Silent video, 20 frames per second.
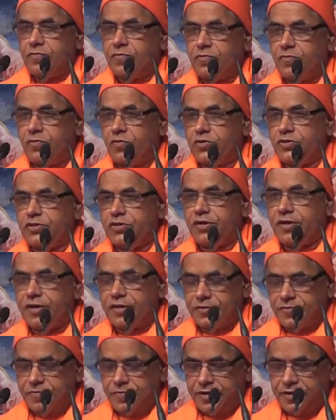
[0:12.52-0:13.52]
Most
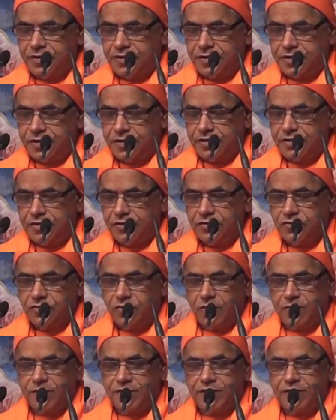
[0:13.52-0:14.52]
respected
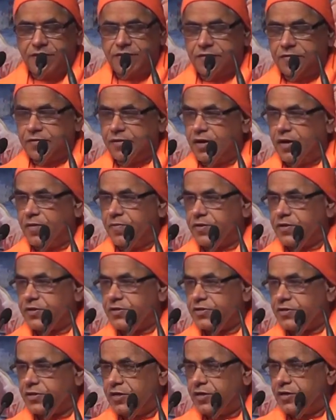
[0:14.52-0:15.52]
Swamijis of the
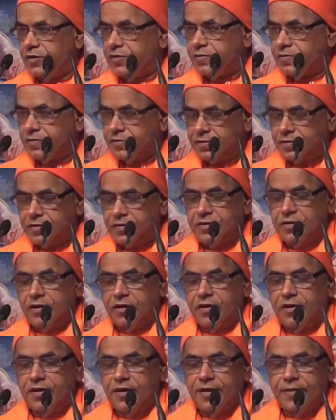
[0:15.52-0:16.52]
Ramakrishna
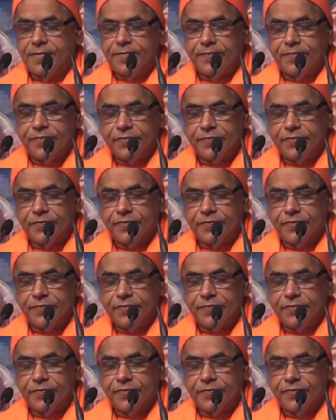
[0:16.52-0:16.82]
order,